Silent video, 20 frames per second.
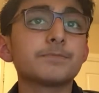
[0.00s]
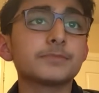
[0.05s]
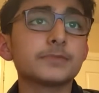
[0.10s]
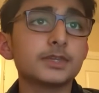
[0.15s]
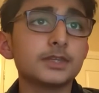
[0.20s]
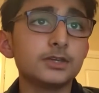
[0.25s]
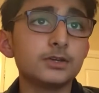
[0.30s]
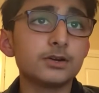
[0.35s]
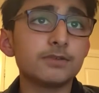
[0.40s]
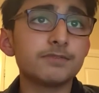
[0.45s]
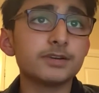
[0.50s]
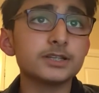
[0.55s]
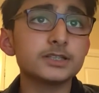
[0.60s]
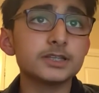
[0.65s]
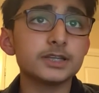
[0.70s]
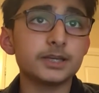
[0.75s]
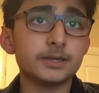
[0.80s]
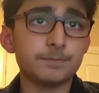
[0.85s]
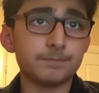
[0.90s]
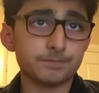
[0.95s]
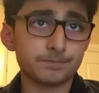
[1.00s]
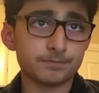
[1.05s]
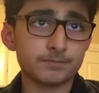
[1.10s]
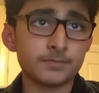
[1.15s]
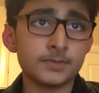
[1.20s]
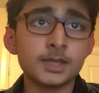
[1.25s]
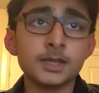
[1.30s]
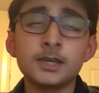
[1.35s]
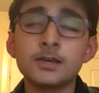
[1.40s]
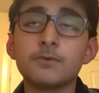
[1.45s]
university
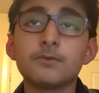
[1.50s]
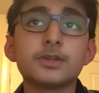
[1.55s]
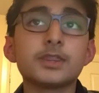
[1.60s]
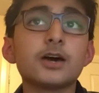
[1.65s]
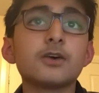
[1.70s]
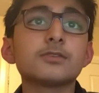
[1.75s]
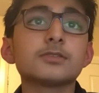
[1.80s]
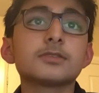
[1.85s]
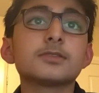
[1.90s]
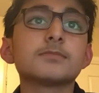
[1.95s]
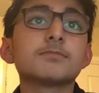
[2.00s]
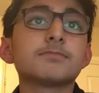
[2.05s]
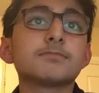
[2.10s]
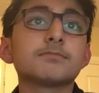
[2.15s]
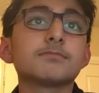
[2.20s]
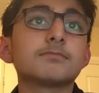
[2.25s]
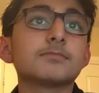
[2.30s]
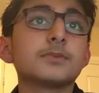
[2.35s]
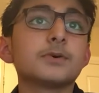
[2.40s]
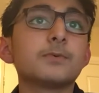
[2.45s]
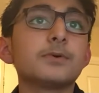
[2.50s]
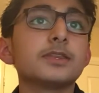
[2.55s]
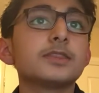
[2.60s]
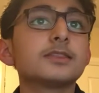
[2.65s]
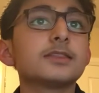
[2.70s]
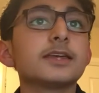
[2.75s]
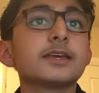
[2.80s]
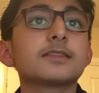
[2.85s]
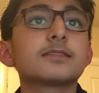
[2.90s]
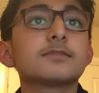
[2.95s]
without
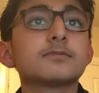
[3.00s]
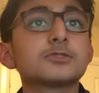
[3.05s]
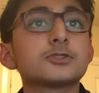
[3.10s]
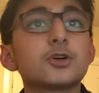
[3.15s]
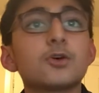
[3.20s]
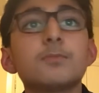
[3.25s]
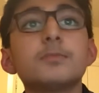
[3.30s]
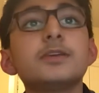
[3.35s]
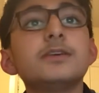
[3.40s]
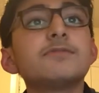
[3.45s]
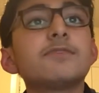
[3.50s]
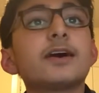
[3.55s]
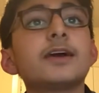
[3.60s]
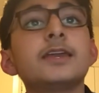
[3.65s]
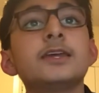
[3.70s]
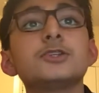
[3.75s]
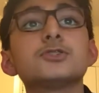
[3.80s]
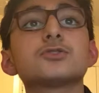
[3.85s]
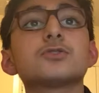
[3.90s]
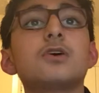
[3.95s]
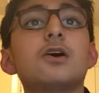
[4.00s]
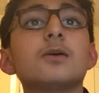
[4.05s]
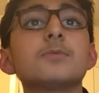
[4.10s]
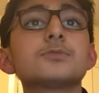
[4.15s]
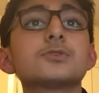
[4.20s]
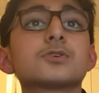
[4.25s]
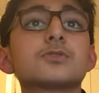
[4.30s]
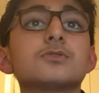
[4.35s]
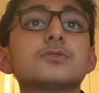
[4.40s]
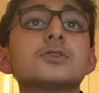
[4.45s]
so many financial
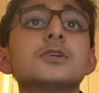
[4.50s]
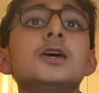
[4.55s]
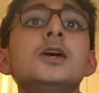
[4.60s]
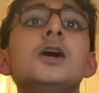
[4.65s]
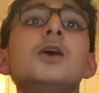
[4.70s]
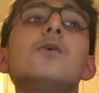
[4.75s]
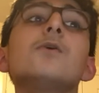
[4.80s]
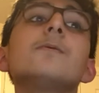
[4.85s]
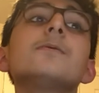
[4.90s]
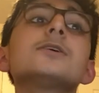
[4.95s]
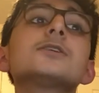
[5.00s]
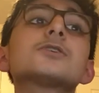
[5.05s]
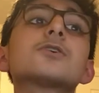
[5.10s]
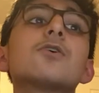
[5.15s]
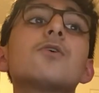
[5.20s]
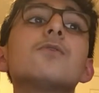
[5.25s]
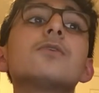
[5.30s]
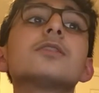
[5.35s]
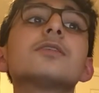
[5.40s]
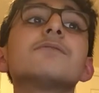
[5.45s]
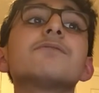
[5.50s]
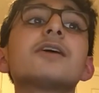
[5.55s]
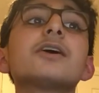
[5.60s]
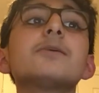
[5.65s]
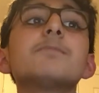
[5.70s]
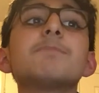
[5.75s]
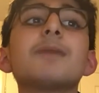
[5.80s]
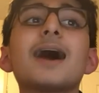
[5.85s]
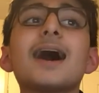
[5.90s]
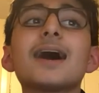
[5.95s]
obstacles. We must go with a
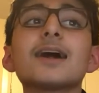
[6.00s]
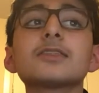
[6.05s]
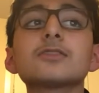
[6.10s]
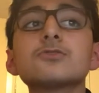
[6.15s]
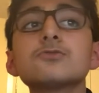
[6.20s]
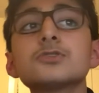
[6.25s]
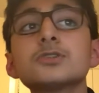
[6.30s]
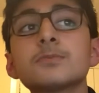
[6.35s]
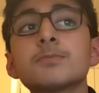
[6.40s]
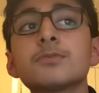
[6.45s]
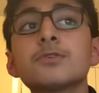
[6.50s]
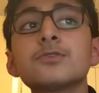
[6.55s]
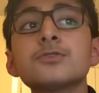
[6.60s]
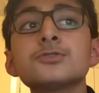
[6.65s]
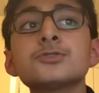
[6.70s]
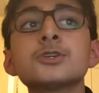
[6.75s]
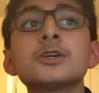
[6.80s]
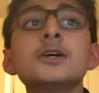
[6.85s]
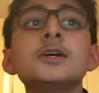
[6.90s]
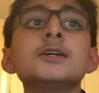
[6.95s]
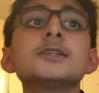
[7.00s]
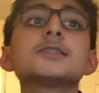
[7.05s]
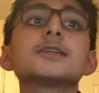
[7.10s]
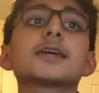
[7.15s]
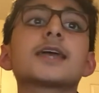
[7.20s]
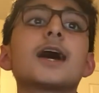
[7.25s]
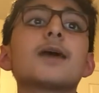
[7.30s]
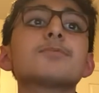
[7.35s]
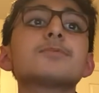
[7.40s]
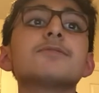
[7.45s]
very pathos approach to
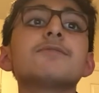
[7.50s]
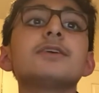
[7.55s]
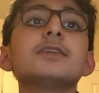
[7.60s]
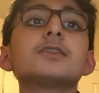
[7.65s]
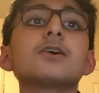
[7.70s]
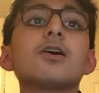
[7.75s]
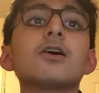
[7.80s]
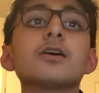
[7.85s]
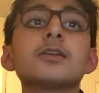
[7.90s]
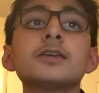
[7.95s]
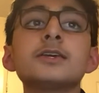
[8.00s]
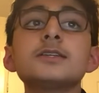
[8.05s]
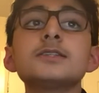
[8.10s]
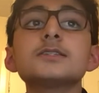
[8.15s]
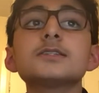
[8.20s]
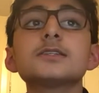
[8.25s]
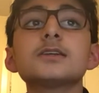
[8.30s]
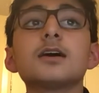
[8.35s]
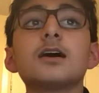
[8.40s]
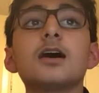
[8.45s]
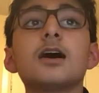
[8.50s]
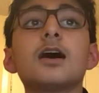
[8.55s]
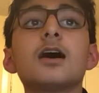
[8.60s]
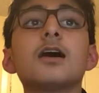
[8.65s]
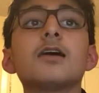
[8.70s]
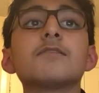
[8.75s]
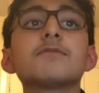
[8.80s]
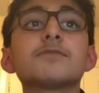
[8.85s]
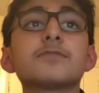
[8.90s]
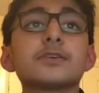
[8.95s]
captivate the audience
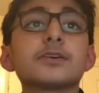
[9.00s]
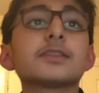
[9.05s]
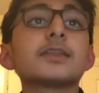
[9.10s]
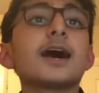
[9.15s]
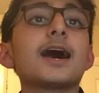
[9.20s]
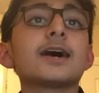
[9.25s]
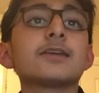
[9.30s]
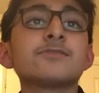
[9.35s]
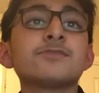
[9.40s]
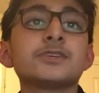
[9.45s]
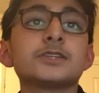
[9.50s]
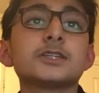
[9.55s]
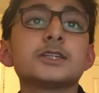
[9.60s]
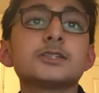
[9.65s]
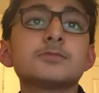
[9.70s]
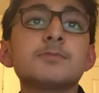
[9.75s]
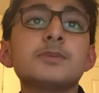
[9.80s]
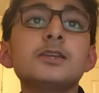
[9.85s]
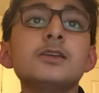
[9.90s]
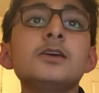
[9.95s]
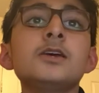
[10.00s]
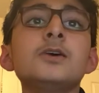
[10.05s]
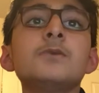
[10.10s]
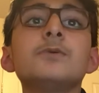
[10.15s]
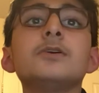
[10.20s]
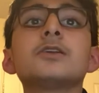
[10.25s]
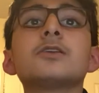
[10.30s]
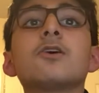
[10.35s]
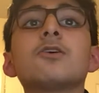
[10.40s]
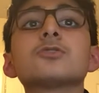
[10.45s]
for the advertisement.
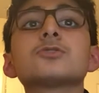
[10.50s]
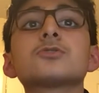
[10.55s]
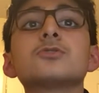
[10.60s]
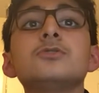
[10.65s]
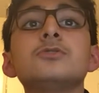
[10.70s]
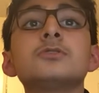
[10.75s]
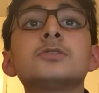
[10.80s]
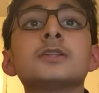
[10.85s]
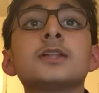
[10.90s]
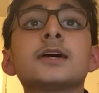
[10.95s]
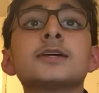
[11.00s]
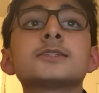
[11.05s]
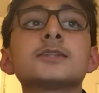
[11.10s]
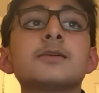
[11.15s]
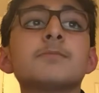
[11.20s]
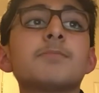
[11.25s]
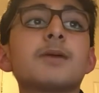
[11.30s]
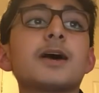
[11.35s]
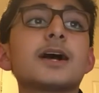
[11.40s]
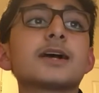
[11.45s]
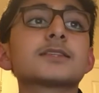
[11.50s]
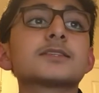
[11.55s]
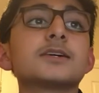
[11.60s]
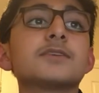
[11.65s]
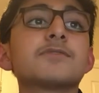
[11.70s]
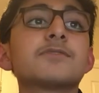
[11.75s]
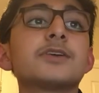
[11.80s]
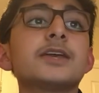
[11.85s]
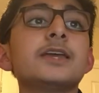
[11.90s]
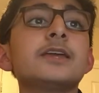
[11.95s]
We can also utilize the impact
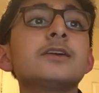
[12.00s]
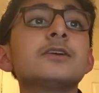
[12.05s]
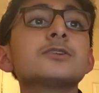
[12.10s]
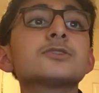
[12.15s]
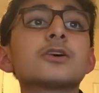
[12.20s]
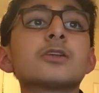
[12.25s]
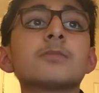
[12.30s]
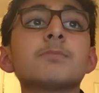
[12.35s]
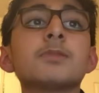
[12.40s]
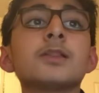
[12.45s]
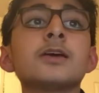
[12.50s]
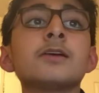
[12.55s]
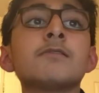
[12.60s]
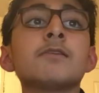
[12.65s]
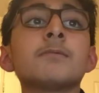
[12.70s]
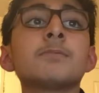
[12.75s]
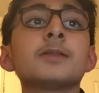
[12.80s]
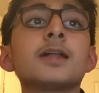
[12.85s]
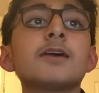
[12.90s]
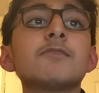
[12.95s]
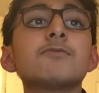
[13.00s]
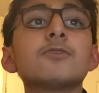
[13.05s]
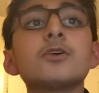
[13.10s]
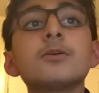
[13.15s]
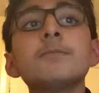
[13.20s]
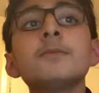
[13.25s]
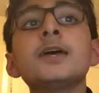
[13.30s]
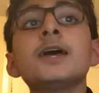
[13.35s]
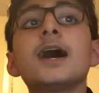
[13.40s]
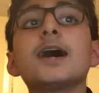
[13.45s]
of creators on the
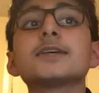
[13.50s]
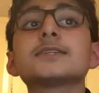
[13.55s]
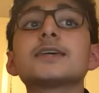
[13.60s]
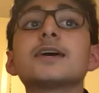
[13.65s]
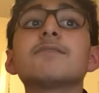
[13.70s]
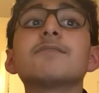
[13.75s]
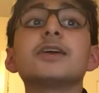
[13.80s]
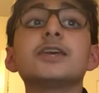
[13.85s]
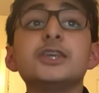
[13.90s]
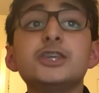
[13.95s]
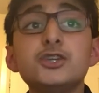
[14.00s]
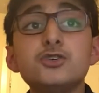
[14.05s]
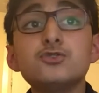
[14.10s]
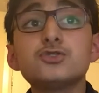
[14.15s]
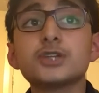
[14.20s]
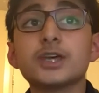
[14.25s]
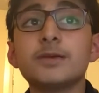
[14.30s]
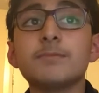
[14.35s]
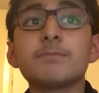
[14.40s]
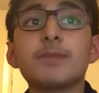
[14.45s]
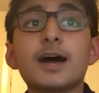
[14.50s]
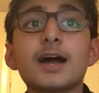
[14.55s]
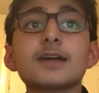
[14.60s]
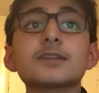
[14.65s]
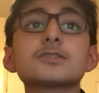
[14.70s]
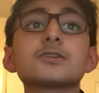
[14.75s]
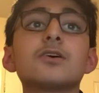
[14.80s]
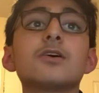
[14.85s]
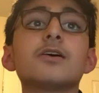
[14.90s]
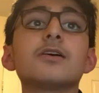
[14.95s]
platform as they have a huge
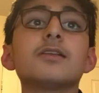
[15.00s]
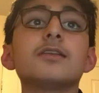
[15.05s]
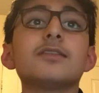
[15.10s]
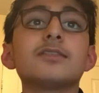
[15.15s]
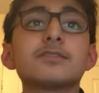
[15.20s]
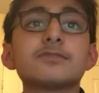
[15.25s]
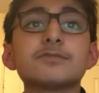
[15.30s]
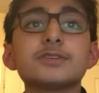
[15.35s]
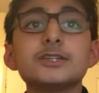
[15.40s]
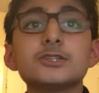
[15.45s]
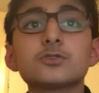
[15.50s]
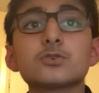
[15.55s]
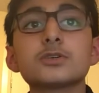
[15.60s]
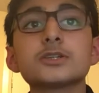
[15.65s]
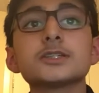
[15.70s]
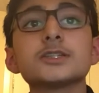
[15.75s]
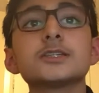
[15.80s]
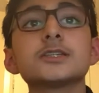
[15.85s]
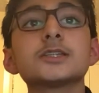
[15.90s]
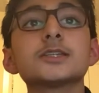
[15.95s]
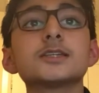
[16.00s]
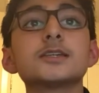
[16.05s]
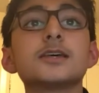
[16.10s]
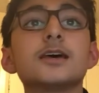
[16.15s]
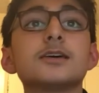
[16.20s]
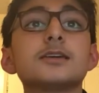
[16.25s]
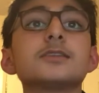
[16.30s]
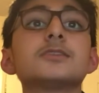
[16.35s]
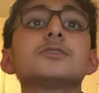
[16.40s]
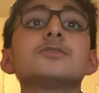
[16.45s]
impact on the resources
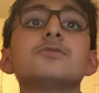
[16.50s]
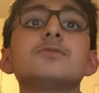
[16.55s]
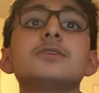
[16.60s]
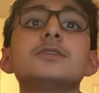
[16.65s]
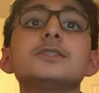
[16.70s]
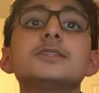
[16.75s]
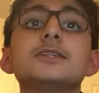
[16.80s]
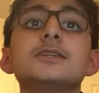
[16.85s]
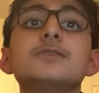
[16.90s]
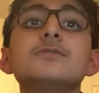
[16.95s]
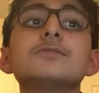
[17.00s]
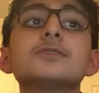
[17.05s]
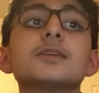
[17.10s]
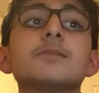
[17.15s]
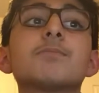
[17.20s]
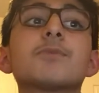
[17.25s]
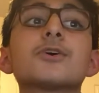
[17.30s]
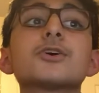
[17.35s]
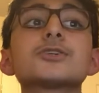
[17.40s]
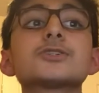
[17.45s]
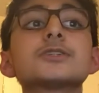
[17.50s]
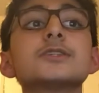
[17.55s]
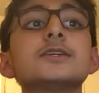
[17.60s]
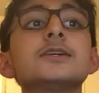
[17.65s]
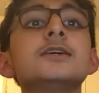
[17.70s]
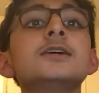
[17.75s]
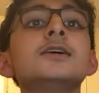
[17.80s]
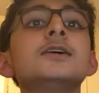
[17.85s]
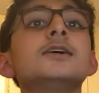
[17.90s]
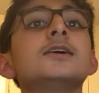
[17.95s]
students use and
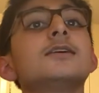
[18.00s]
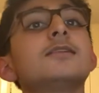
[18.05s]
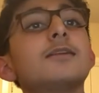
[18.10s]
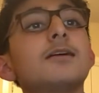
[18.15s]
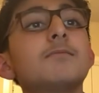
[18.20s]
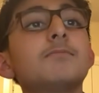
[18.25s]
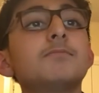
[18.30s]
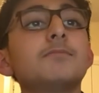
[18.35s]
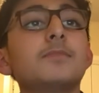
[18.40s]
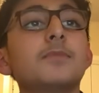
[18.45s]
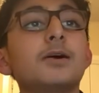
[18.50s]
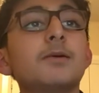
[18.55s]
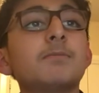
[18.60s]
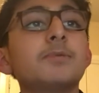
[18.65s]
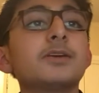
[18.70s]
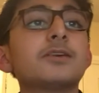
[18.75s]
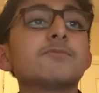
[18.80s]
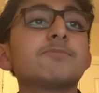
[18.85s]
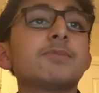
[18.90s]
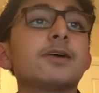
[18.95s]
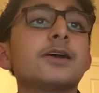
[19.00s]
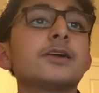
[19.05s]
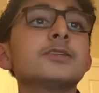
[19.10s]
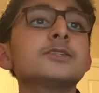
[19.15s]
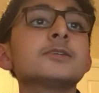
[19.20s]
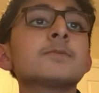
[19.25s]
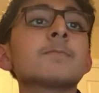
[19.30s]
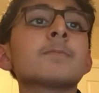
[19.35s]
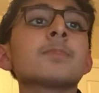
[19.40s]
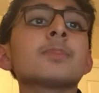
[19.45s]
partially a bit of parents.